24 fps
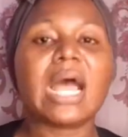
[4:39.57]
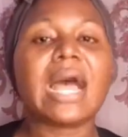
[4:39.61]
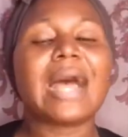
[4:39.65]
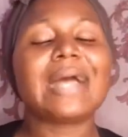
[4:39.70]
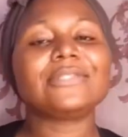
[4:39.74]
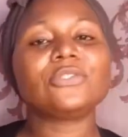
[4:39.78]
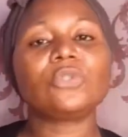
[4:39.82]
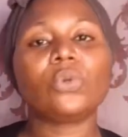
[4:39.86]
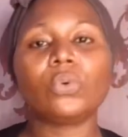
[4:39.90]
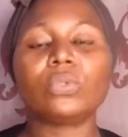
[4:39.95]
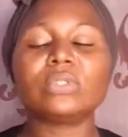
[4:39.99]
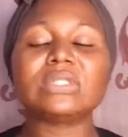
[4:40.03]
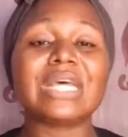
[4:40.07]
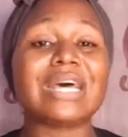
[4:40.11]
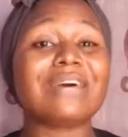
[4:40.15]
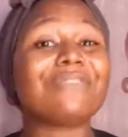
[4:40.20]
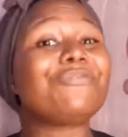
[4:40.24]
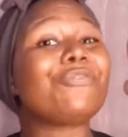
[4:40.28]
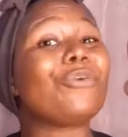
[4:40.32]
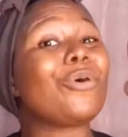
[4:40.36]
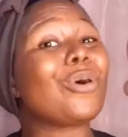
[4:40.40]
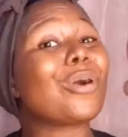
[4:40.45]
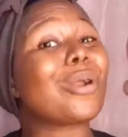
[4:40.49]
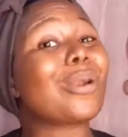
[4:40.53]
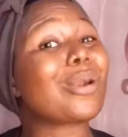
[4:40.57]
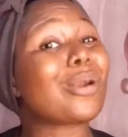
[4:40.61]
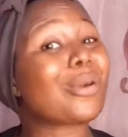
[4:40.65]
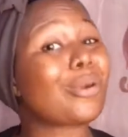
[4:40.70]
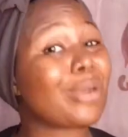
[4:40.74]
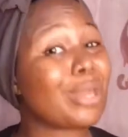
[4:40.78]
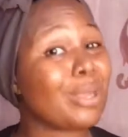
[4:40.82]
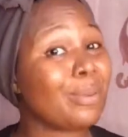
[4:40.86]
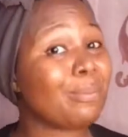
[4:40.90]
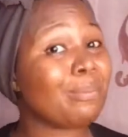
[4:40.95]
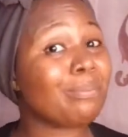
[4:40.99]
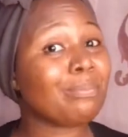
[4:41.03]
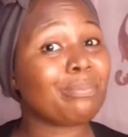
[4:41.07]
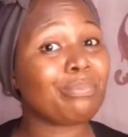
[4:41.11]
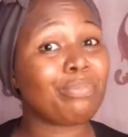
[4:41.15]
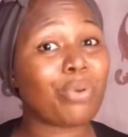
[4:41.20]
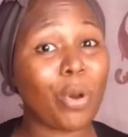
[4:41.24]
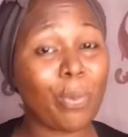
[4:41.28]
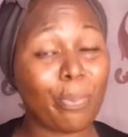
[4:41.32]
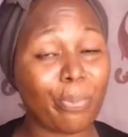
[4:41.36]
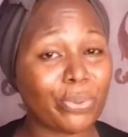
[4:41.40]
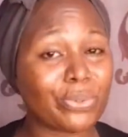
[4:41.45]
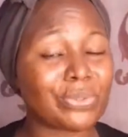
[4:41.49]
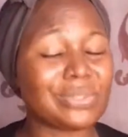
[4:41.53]
I told her for cream
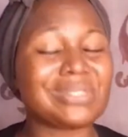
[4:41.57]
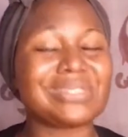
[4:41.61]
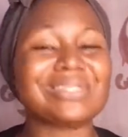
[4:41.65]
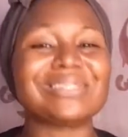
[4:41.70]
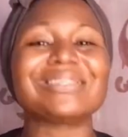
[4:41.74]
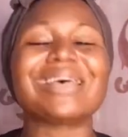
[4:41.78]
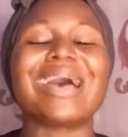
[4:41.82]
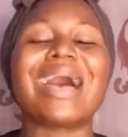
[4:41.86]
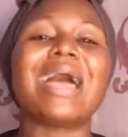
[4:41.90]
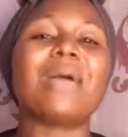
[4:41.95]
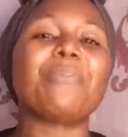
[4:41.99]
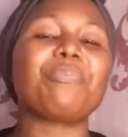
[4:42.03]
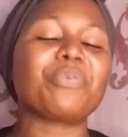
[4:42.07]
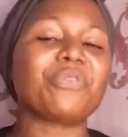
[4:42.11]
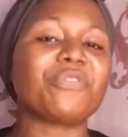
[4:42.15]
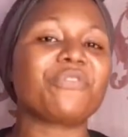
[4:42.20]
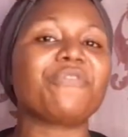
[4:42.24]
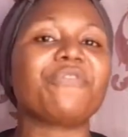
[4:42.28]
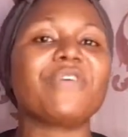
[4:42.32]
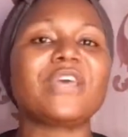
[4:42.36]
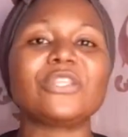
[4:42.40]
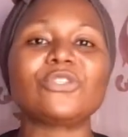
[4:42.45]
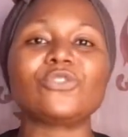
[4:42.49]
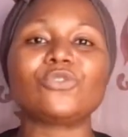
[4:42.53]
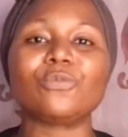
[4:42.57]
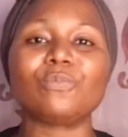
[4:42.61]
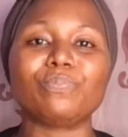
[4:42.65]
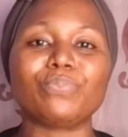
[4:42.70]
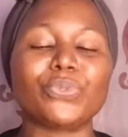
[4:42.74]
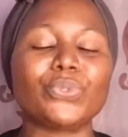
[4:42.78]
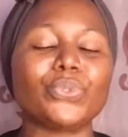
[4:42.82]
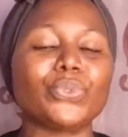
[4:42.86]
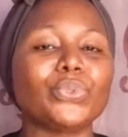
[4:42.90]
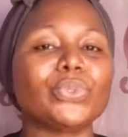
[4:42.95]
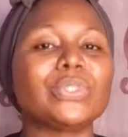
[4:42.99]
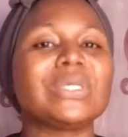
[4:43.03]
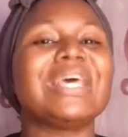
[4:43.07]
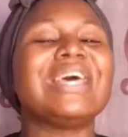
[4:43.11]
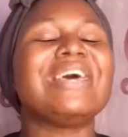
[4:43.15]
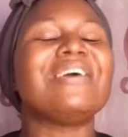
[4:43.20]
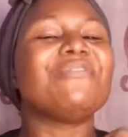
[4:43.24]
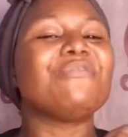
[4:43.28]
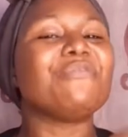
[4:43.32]
purposes I prefer to build